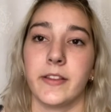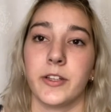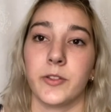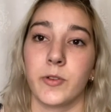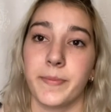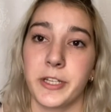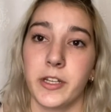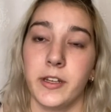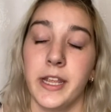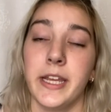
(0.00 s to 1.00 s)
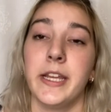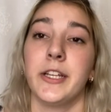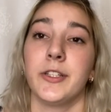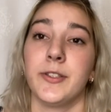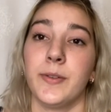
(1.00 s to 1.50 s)
in the description
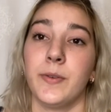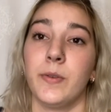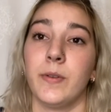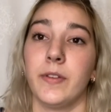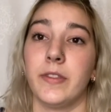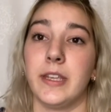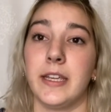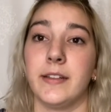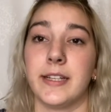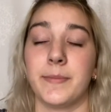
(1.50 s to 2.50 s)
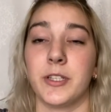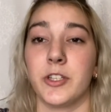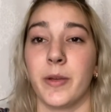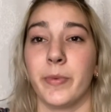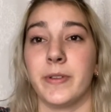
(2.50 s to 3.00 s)
to the types of
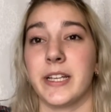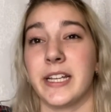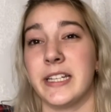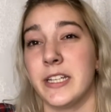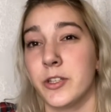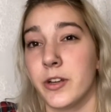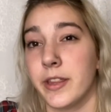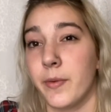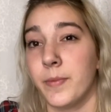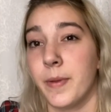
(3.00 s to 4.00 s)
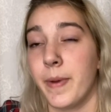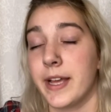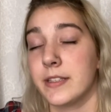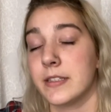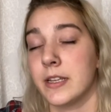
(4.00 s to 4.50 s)
shampoos and conditioner that would be
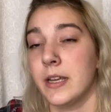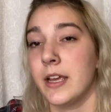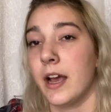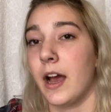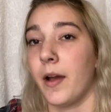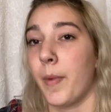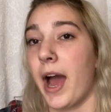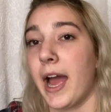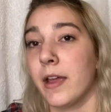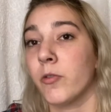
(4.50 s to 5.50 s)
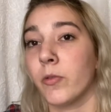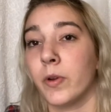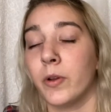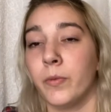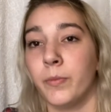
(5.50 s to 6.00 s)
best. I
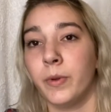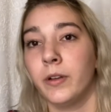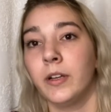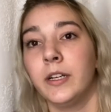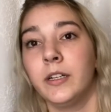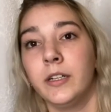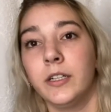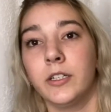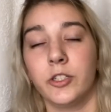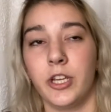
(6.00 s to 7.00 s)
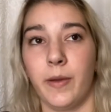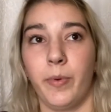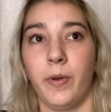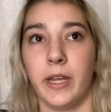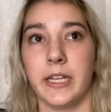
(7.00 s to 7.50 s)
groom
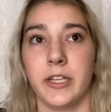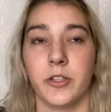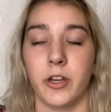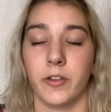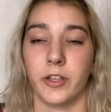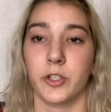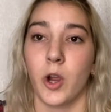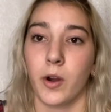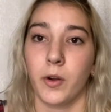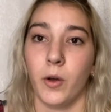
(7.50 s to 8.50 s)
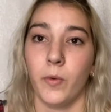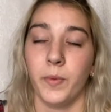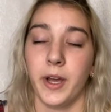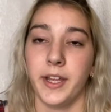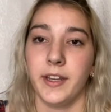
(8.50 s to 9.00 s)
shampoo and conditioner, the charcoal
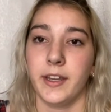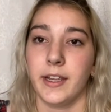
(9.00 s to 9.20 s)
one.